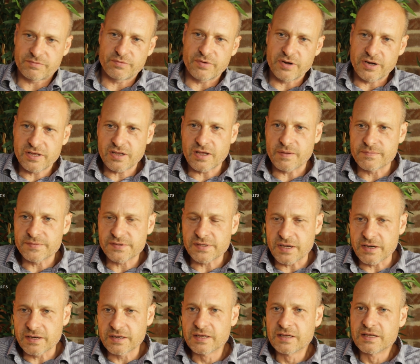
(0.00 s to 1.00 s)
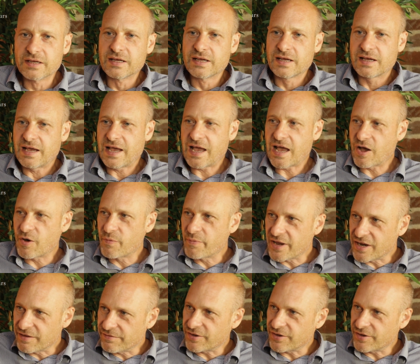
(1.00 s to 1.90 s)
really comes in. How many